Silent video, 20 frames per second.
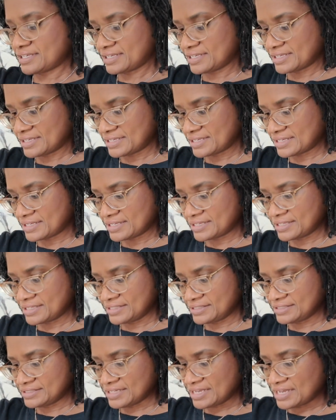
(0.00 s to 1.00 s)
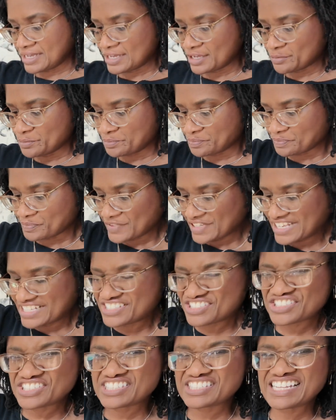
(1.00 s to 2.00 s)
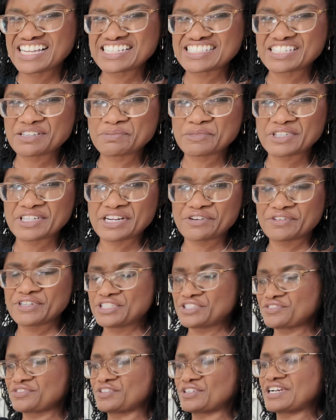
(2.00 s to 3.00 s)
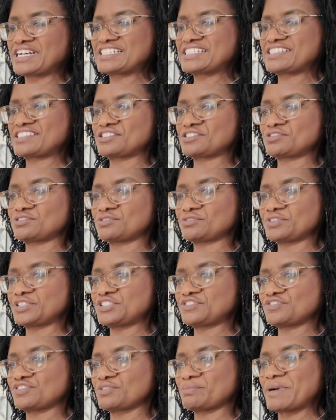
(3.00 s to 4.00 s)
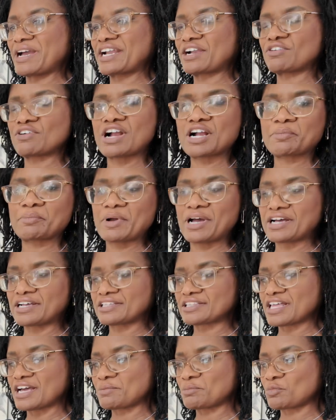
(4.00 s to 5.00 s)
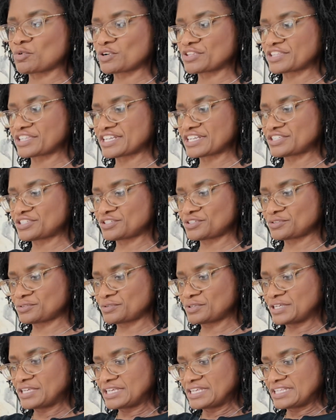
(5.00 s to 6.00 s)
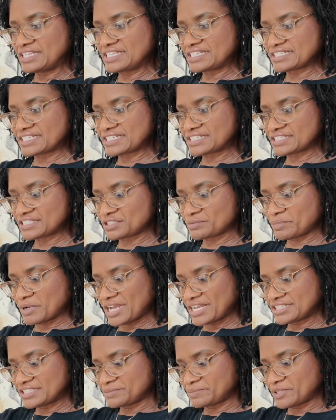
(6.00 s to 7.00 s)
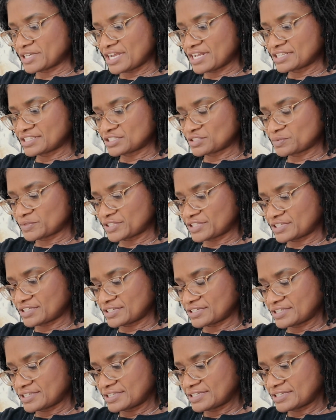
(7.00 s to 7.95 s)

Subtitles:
And it's just not something I reach for. I still reach for my crock pot a lot more than I do this Instant Pot, to be honest with you.